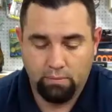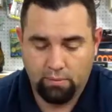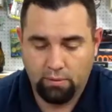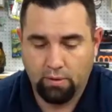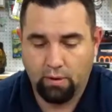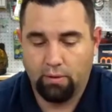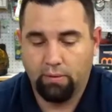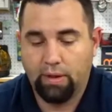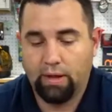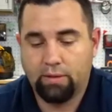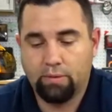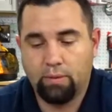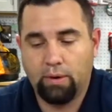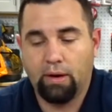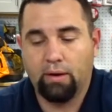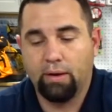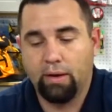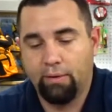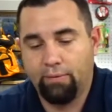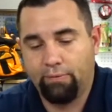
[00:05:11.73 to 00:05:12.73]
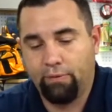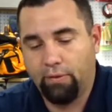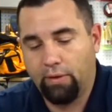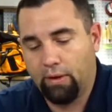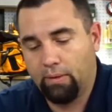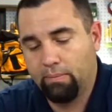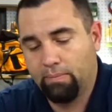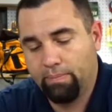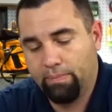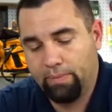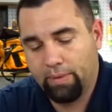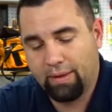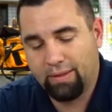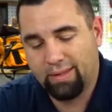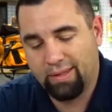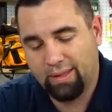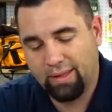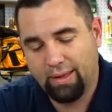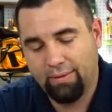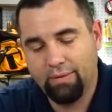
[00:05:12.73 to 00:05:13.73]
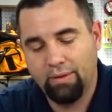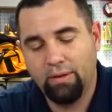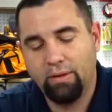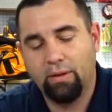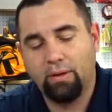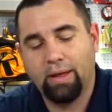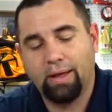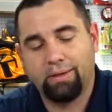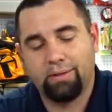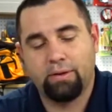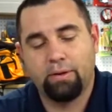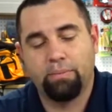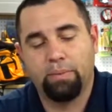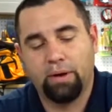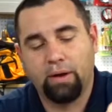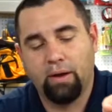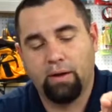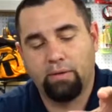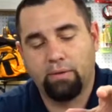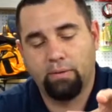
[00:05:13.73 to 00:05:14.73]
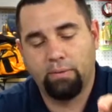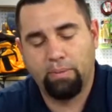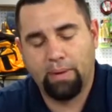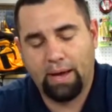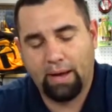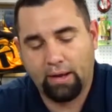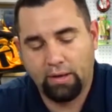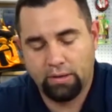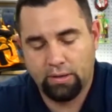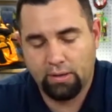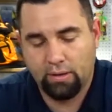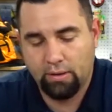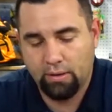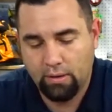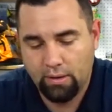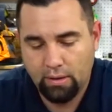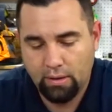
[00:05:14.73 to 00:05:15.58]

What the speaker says: So that's what I'll give for them. That's giving a little extra because of the packaging.